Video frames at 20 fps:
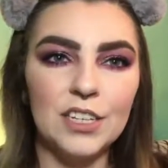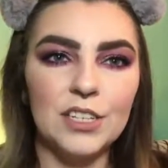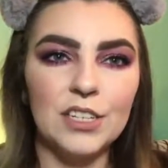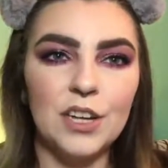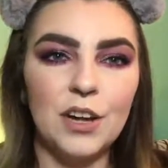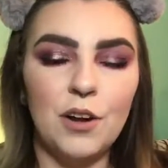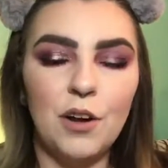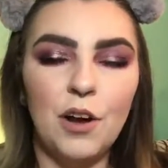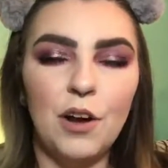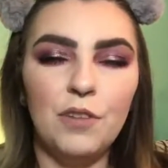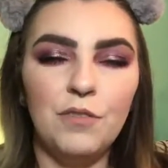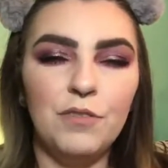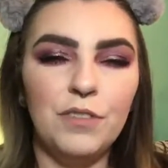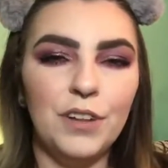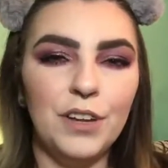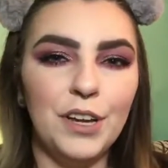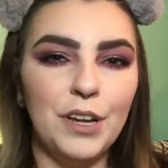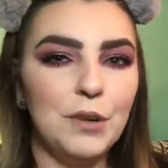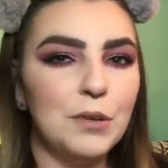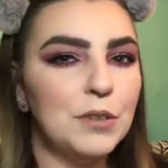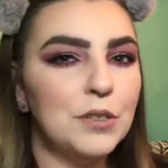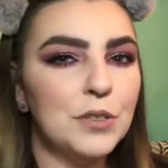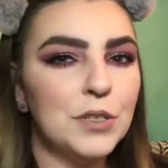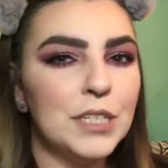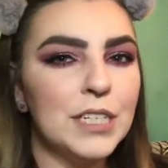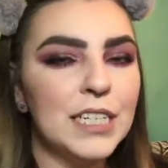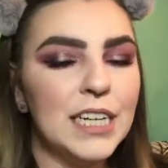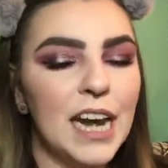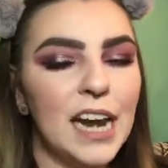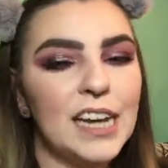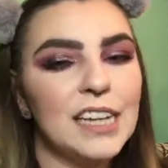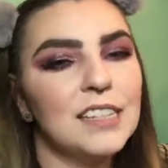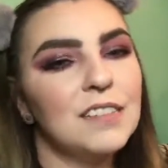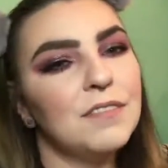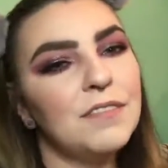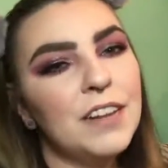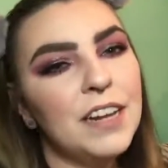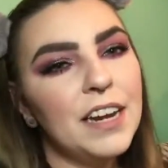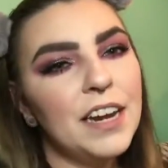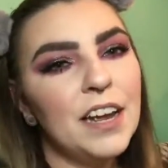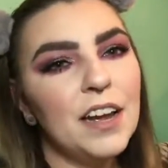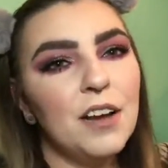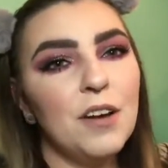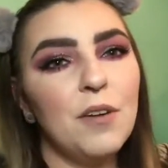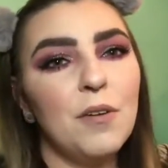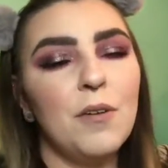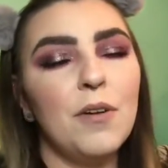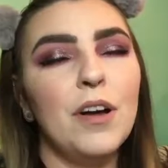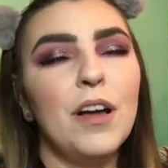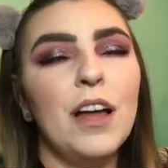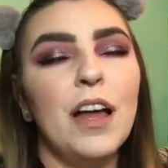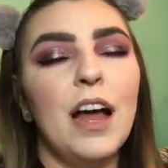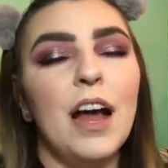So hopefully you enjoyed today's video.